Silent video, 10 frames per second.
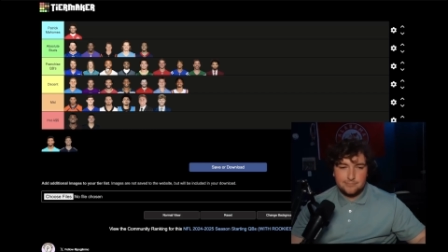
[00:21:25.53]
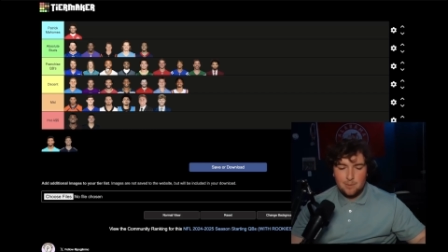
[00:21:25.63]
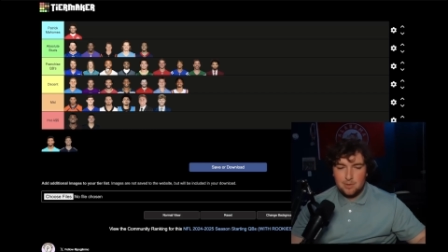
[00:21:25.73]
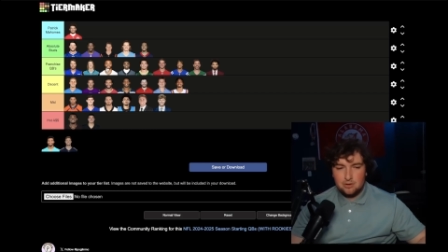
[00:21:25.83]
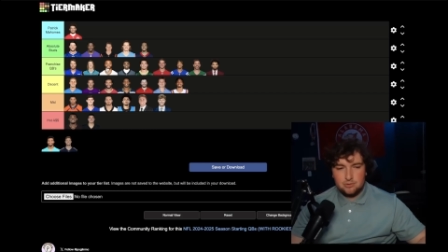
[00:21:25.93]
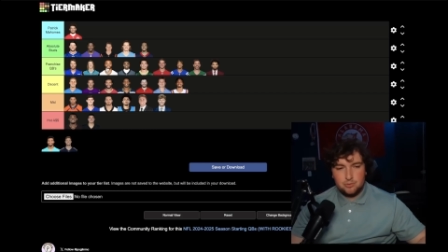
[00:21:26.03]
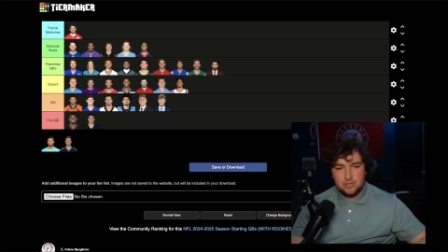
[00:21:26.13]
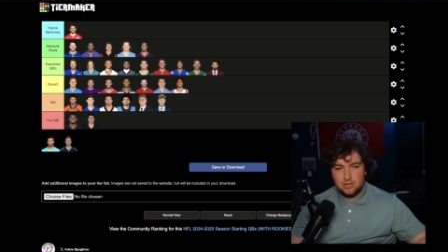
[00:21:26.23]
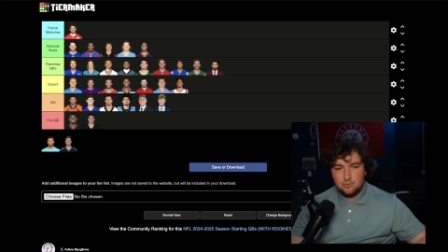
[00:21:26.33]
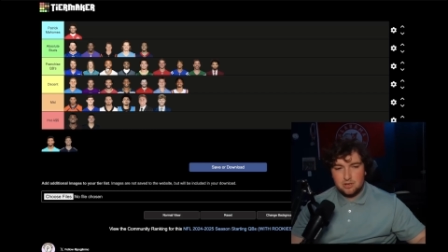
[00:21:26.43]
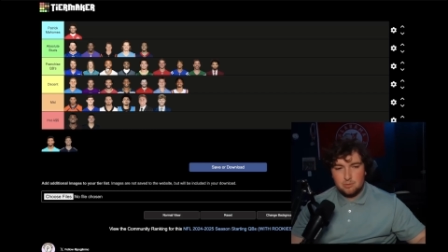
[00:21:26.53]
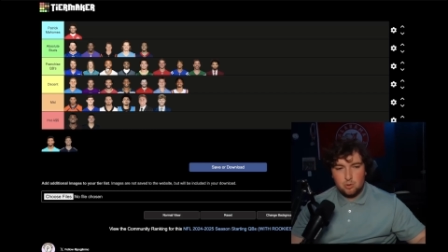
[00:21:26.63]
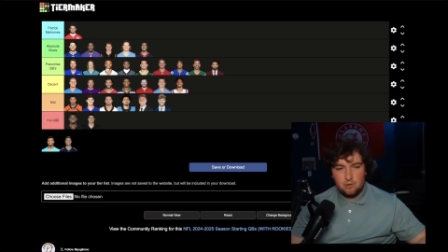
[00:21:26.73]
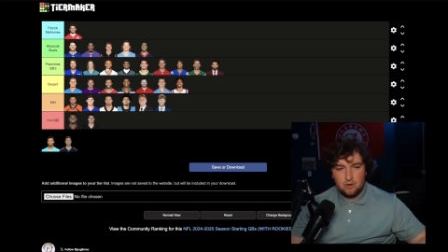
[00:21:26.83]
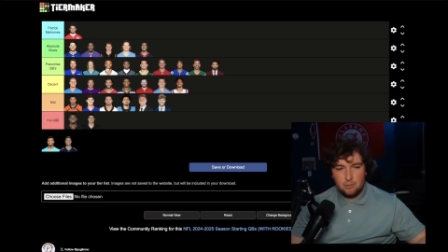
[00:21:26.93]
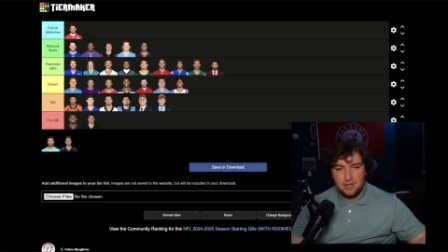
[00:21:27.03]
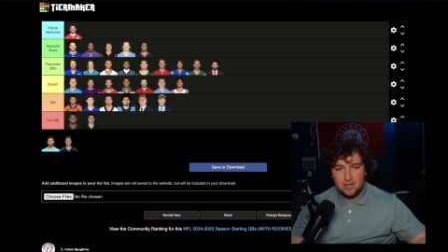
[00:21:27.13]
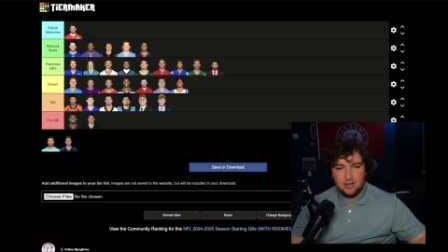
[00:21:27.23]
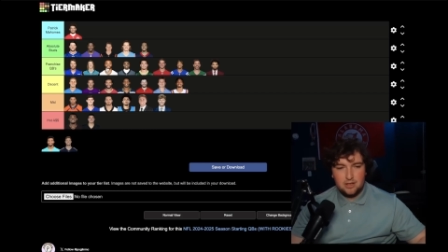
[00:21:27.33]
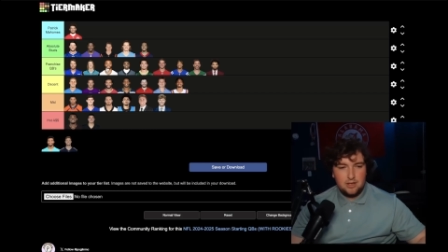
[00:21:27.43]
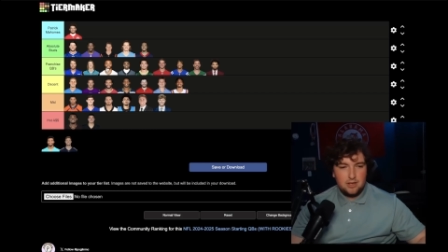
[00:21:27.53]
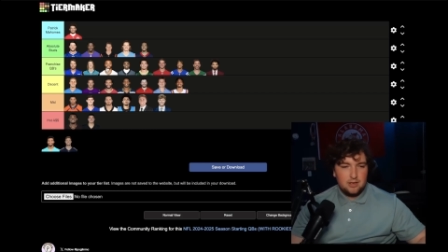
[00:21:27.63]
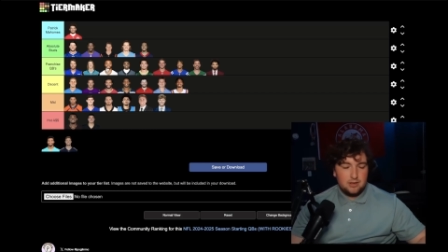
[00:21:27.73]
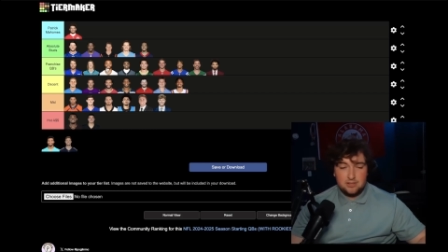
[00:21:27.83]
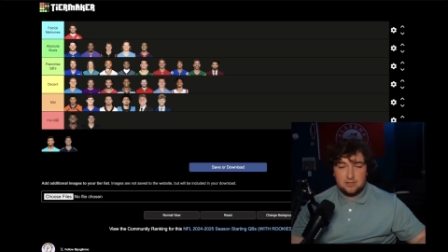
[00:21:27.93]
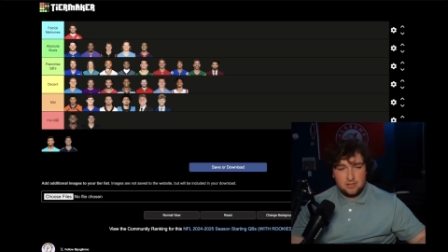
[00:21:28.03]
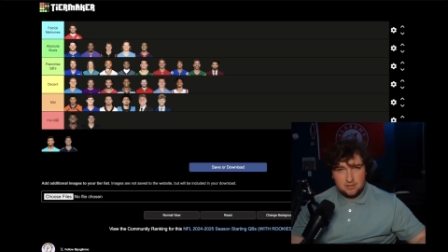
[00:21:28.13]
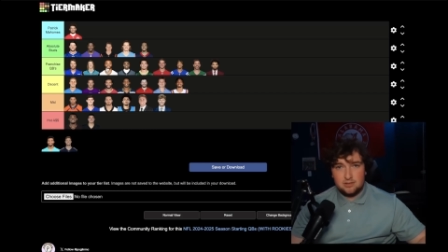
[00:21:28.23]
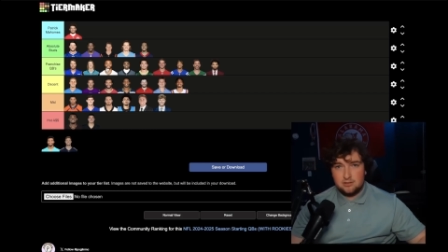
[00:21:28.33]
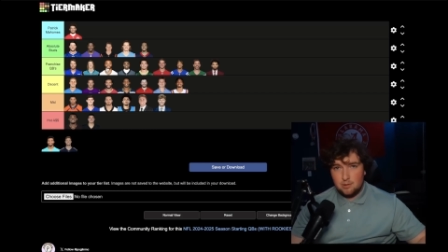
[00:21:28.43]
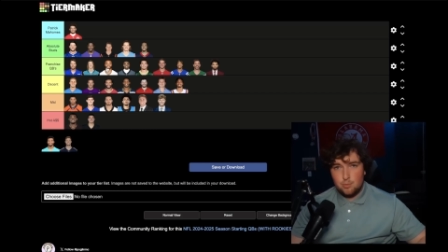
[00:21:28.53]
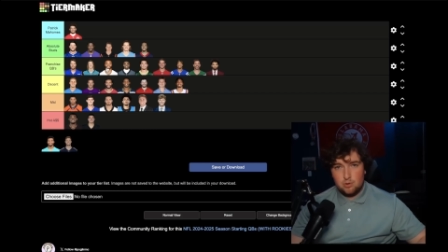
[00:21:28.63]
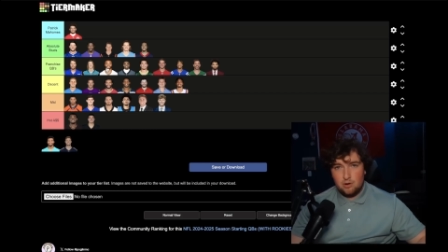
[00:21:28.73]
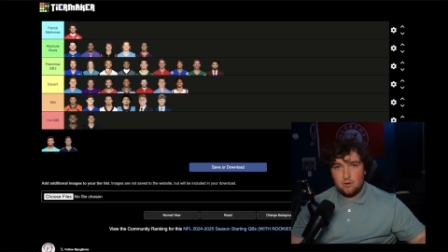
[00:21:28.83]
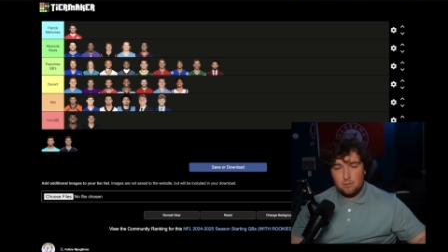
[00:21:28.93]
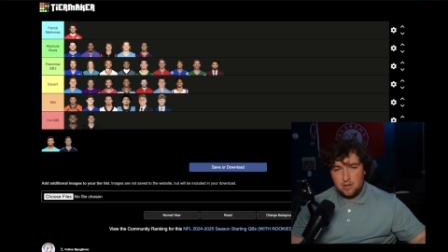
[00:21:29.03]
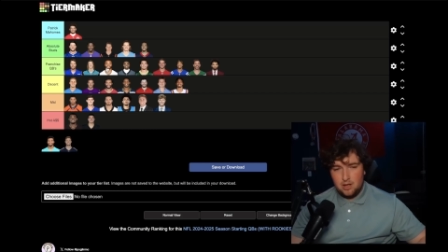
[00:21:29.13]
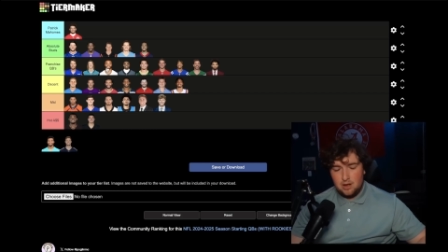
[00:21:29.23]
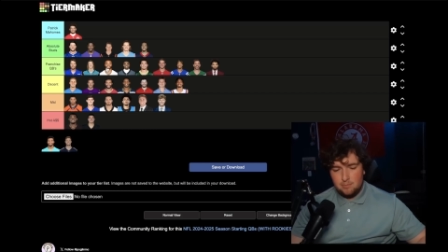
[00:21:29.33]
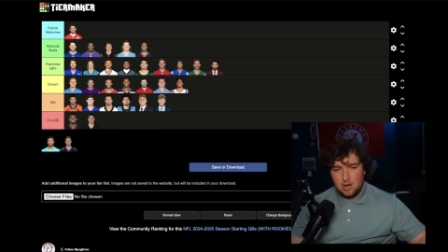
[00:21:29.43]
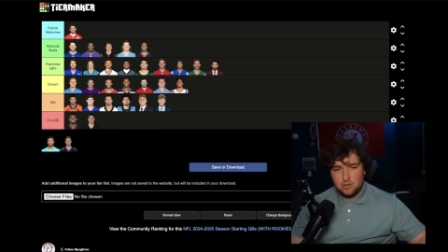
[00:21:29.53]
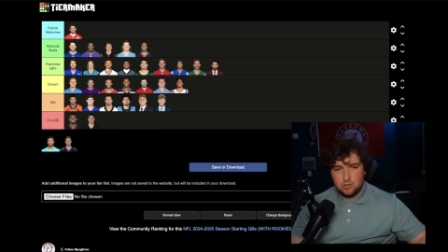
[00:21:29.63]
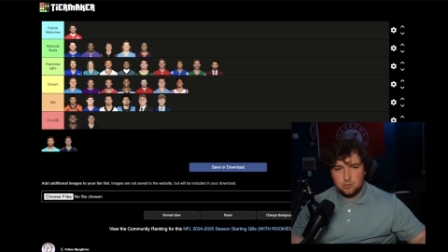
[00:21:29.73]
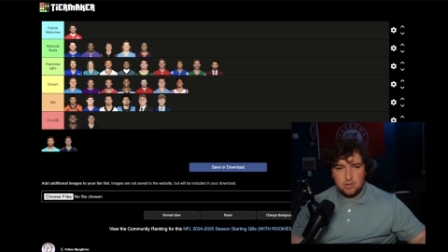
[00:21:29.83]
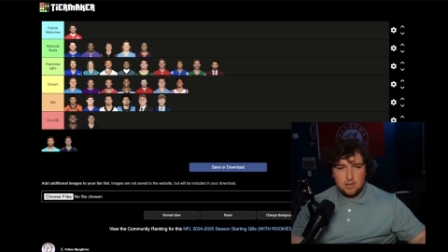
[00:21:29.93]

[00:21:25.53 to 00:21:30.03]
mean, there's a reason he was the number 1 overall pick. Consensus, number 1 overall pick, mind you.